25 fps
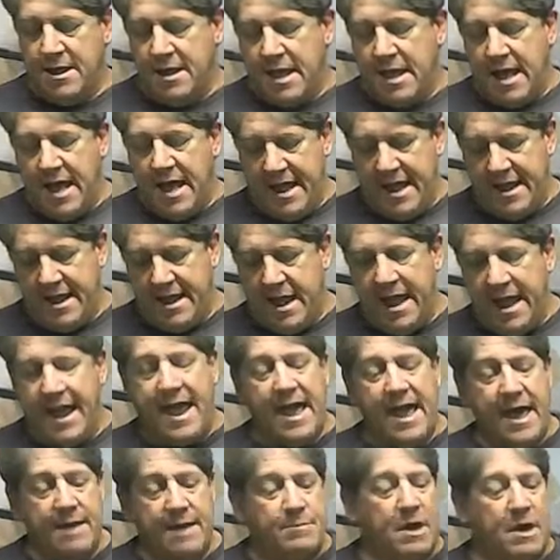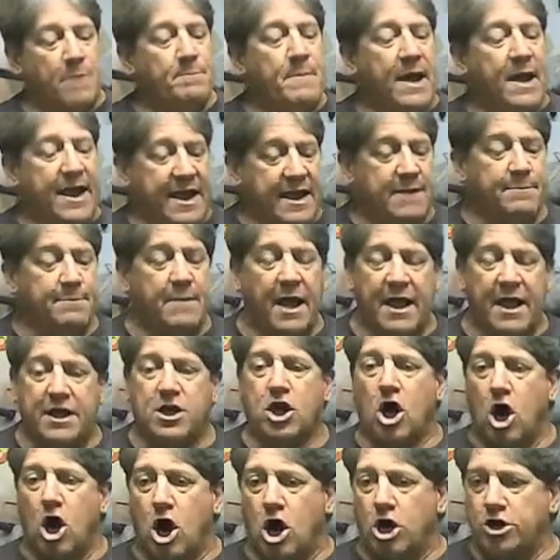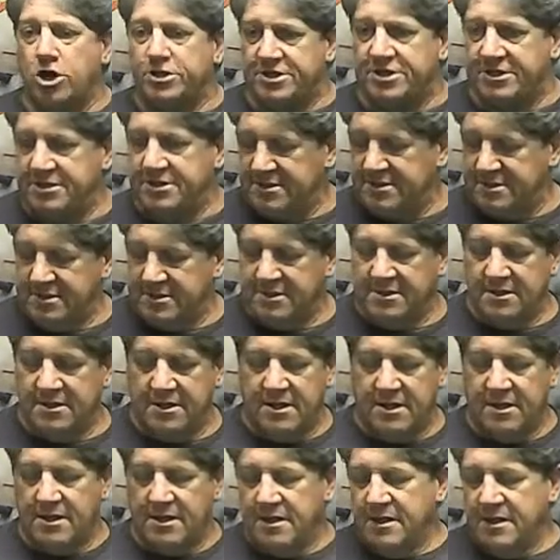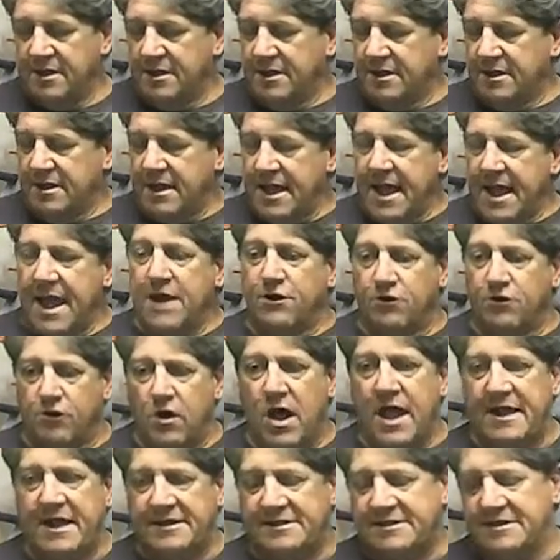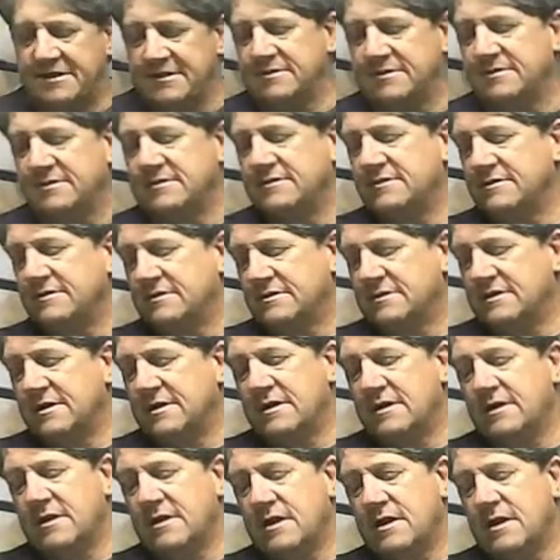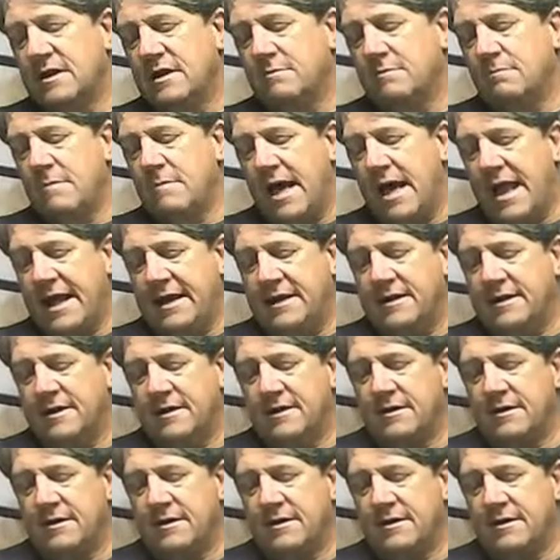I had in my cart at Horizon my